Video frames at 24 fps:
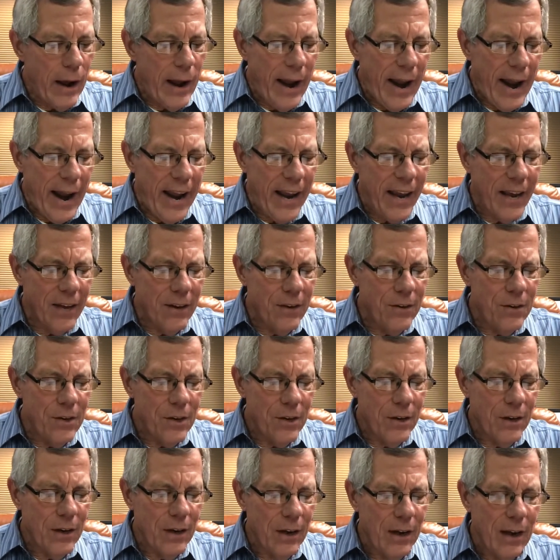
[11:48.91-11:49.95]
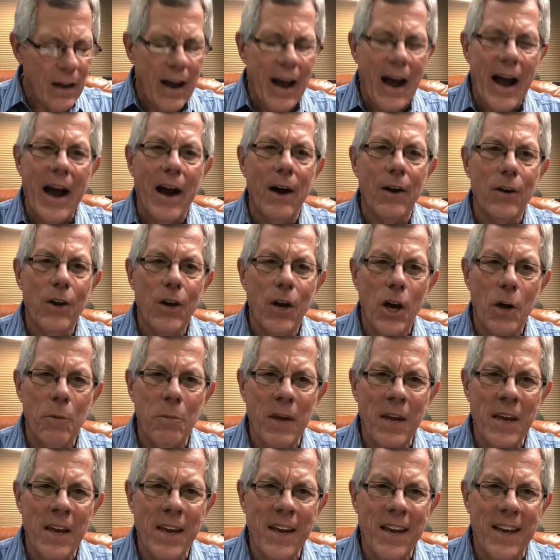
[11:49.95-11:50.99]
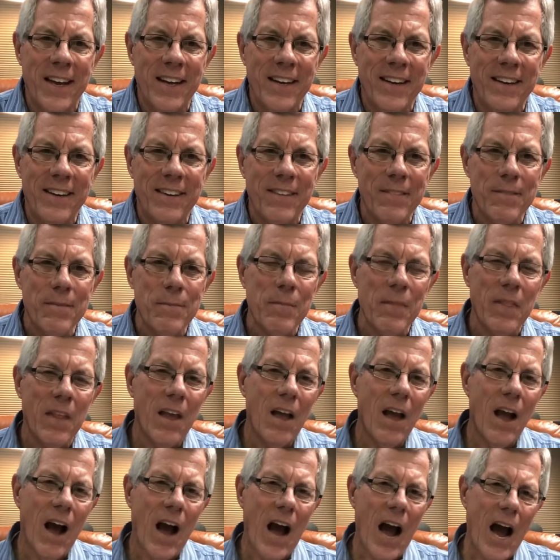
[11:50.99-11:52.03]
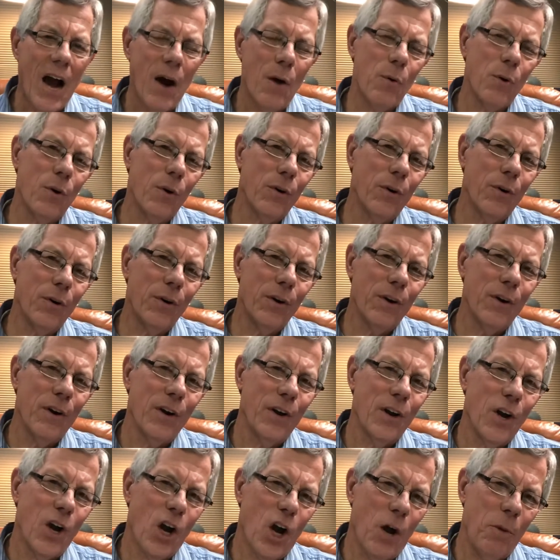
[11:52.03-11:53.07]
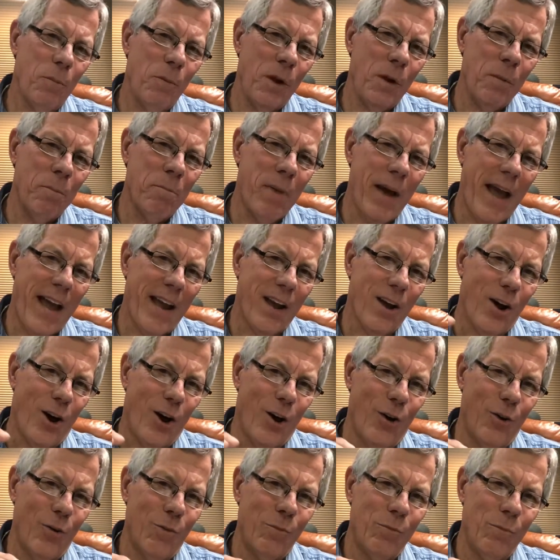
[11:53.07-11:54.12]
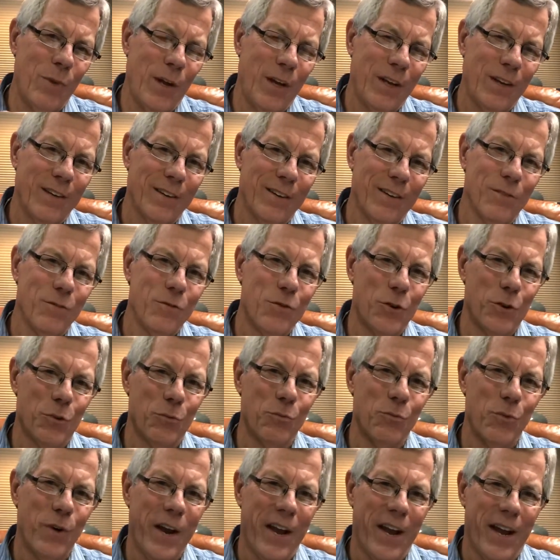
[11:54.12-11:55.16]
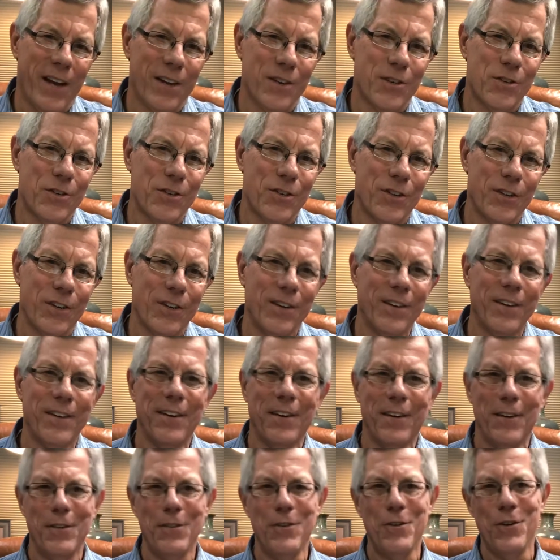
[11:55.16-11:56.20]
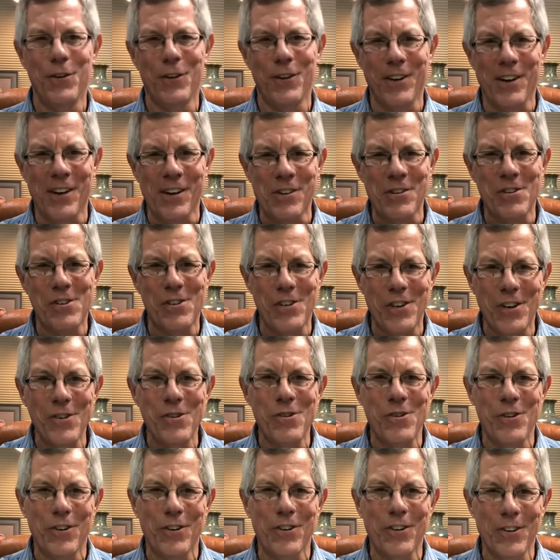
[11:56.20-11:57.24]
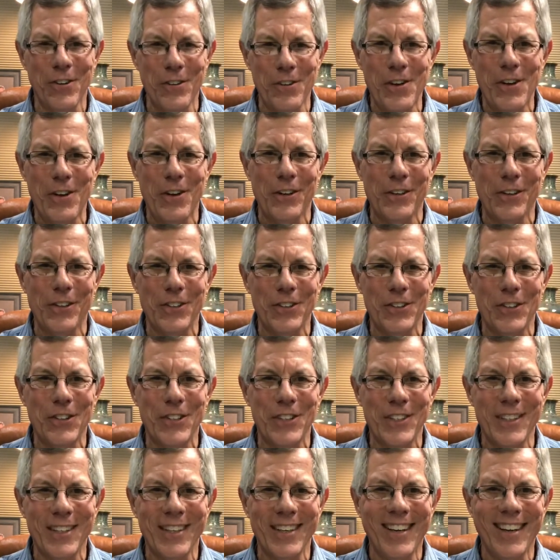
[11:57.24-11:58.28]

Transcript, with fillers: And our coming in, our coming back home to rest during our senior years.